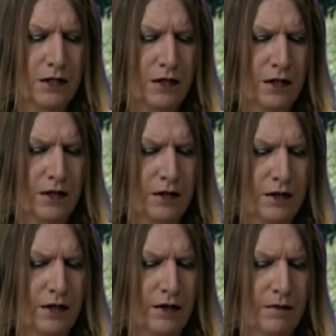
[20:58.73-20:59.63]

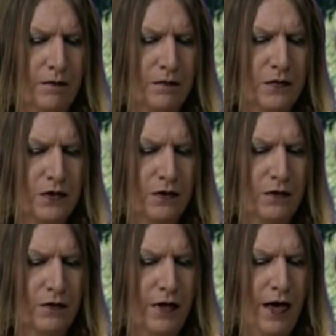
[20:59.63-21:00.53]
And
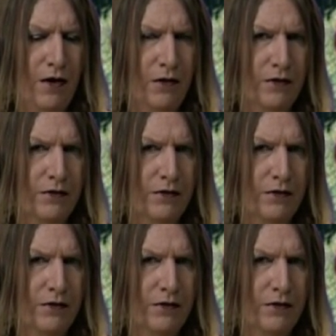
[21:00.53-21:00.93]
so now we've